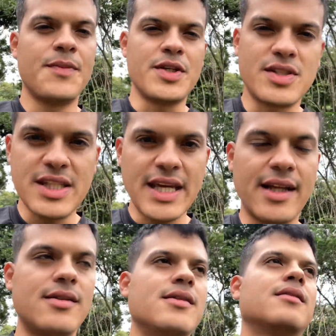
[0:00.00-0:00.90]
see
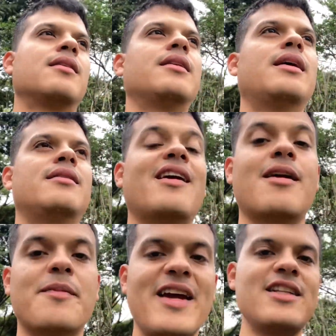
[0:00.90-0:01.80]
it and then take
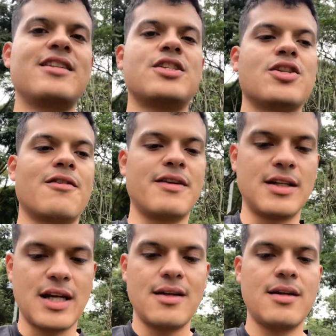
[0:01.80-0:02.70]
advantage of it.
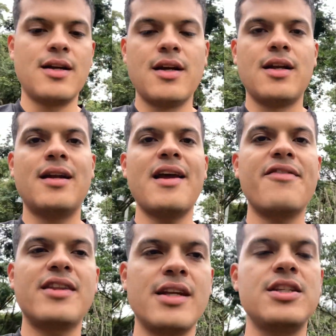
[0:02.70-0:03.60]
Not
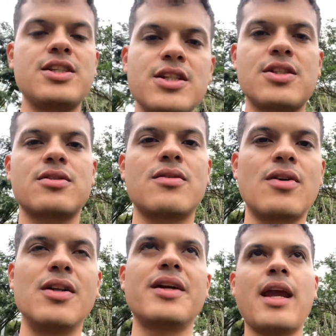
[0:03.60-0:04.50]
everything is just
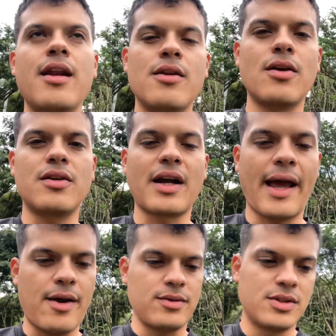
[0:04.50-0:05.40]
dollar in, dollar
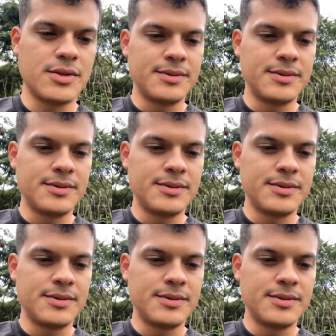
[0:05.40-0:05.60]
out.